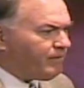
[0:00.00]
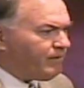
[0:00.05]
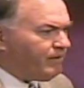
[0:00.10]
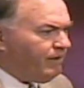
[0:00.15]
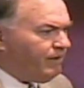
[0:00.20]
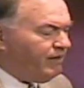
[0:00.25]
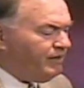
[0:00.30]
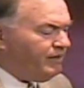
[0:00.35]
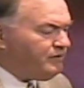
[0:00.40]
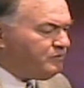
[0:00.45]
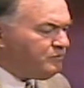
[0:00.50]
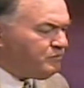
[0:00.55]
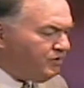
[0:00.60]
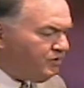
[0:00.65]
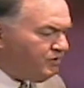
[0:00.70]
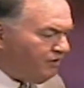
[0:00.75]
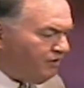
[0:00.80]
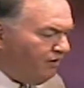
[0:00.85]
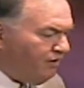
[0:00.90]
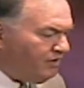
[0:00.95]
And we're
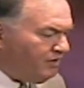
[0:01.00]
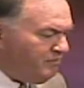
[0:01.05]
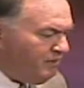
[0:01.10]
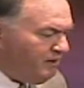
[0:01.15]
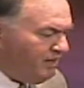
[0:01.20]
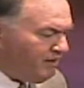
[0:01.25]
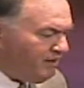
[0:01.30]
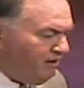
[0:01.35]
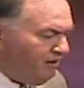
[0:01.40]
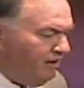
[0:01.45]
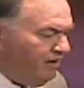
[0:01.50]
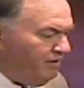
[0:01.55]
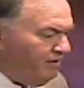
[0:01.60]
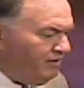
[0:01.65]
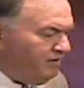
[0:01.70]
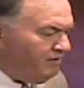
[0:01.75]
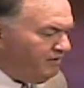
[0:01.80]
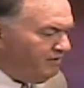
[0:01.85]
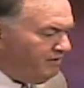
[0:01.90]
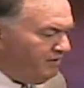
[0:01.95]
talking about a God that
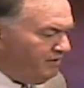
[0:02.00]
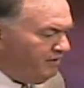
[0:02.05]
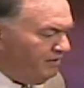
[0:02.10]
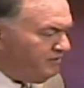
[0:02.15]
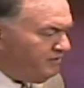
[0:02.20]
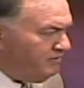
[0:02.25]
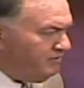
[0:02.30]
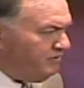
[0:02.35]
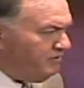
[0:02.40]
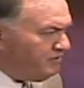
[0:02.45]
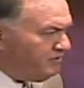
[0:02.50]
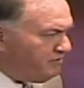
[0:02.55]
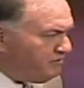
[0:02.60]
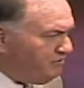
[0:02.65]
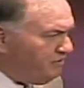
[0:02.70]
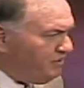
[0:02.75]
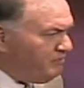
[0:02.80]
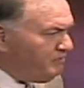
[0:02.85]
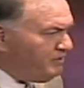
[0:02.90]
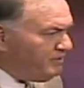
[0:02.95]
is of
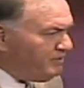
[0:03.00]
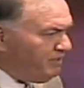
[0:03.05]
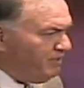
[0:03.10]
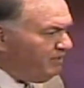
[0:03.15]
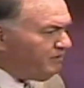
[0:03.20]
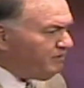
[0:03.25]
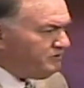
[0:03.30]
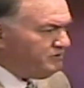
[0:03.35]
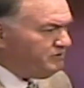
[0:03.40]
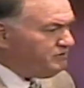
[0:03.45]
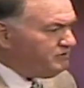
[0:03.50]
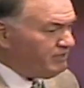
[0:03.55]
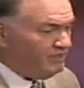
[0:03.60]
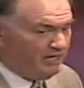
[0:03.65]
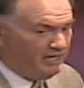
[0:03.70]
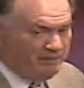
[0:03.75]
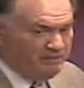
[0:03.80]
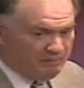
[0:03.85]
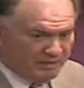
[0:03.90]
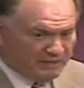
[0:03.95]
extreme intelligence and he
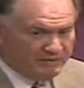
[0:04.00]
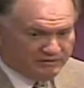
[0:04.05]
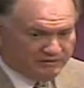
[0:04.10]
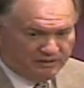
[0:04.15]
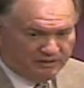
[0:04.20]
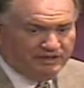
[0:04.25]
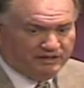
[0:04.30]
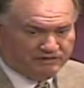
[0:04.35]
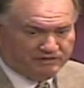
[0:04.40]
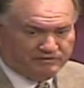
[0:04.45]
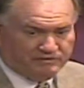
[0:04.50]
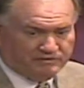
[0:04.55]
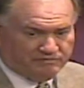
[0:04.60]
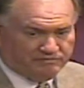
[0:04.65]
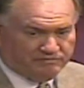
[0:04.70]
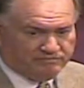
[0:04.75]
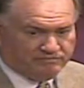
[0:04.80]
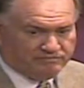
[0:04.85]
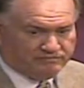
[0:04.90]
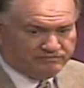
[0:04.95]
makes sense.
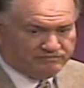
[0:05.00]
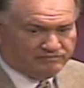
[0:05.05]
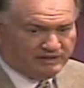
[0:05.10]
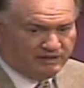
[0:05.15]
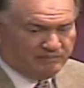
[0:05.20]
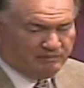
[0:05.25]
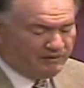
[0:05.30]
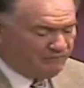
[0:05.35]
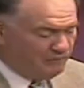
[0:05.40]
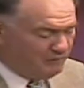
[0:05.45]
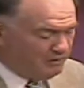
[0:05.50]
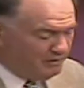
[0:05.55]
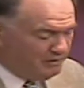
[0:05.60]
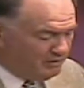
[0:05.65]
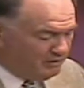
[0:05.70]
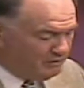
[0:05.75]
I mean, if we look at